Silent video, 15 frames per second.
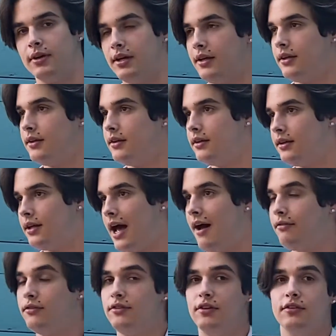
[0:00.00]
But I dig it.
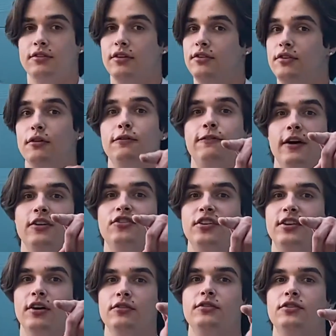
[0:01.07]
Have, do, do, do fun
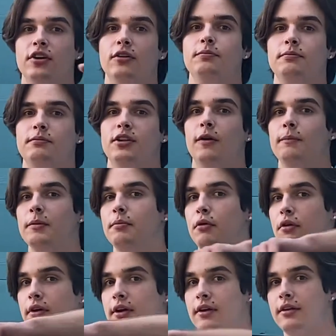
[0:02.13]
shit. Don't don't don't be
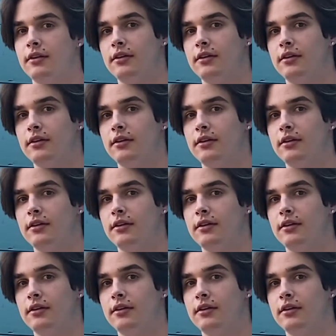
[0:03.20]
boring.